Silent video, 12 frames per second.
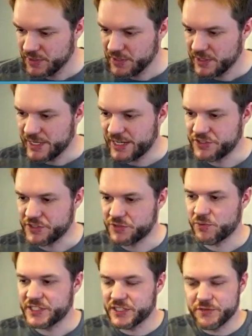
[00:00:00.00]
And just
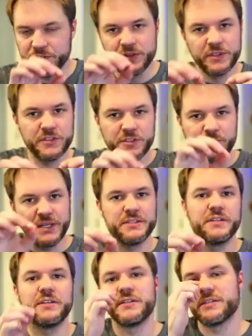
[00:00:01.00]
watch out for little spacing
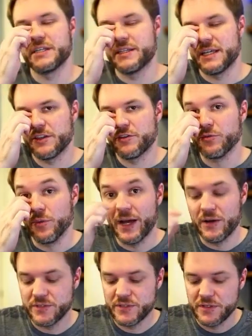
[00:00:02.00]
things like that
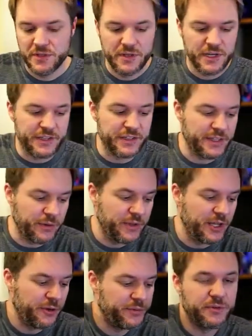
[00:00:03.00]
throughout. I think that will
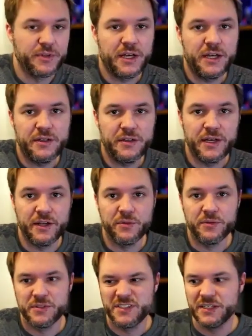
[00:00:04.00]
help you a lot, and it
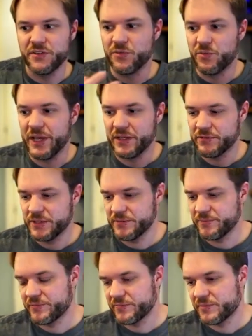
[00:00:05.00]
will sell the weight of it
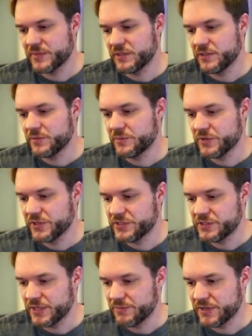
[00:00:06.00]
a little bit more.
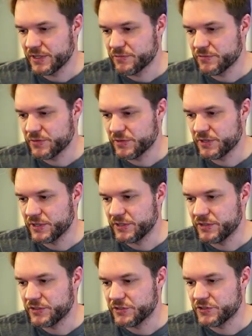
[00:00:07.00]
Same thing for, you
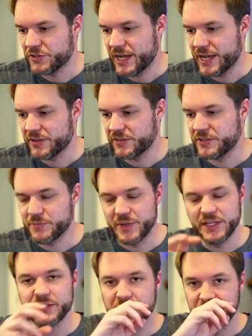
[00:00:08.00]
can track the
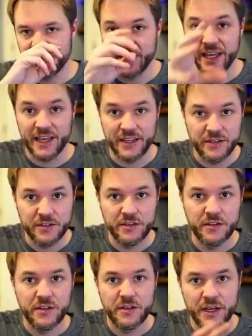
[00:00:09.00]
spacing of the head
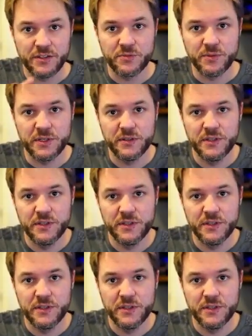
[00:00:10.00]
as well.